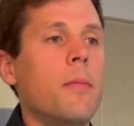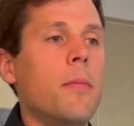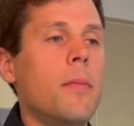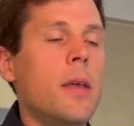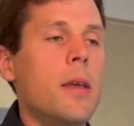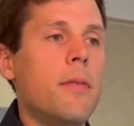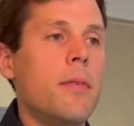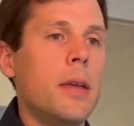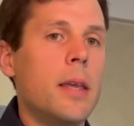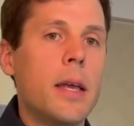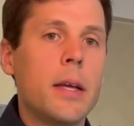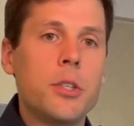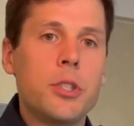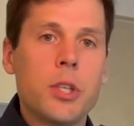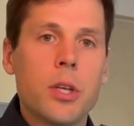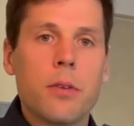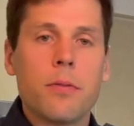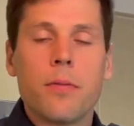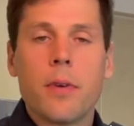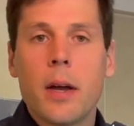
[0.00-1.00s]
if it catches
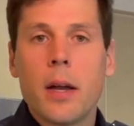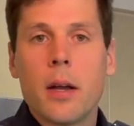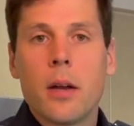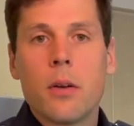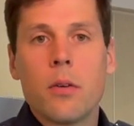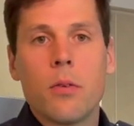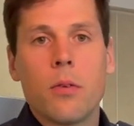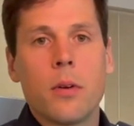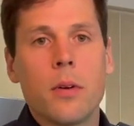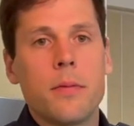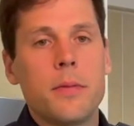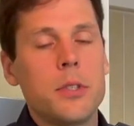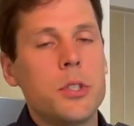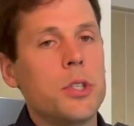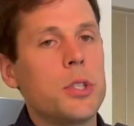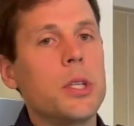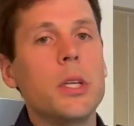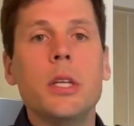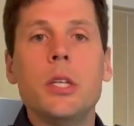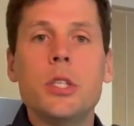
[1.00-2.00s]
on fire, or if it's
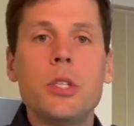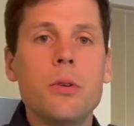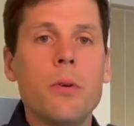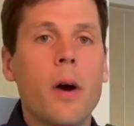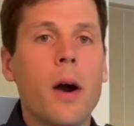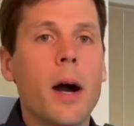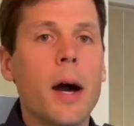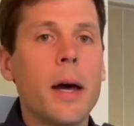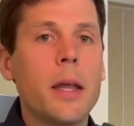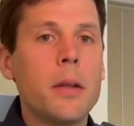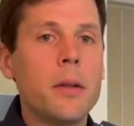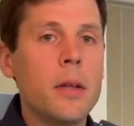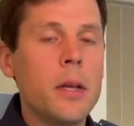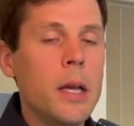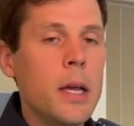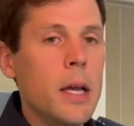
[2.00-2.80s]
just getting too hot,